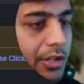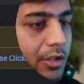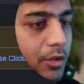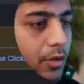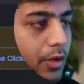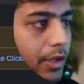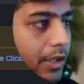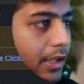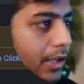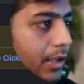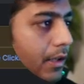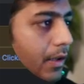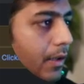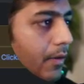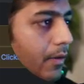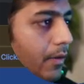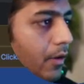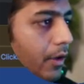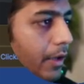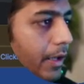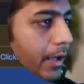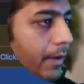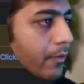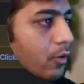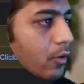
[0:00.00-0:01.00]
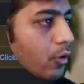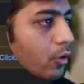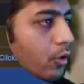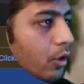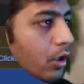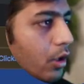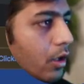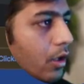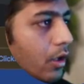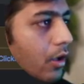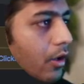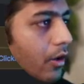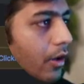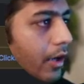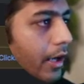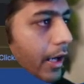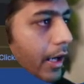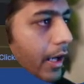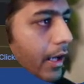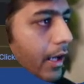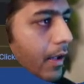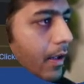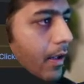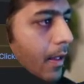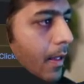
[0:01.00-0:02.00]
URL. Okay, cool,
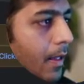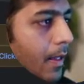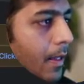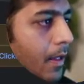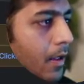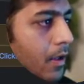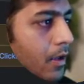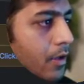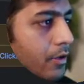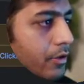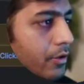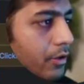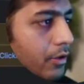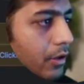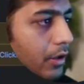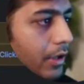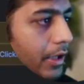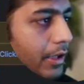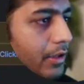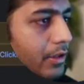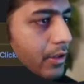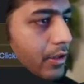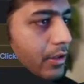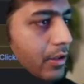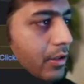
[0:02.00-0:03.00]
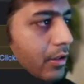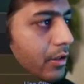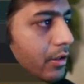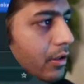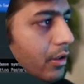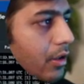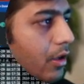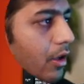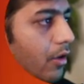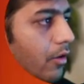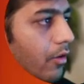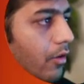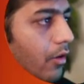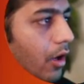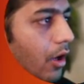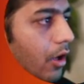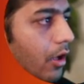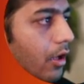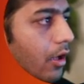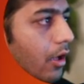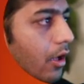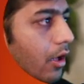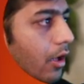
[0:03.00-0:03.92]
okay. So let's rock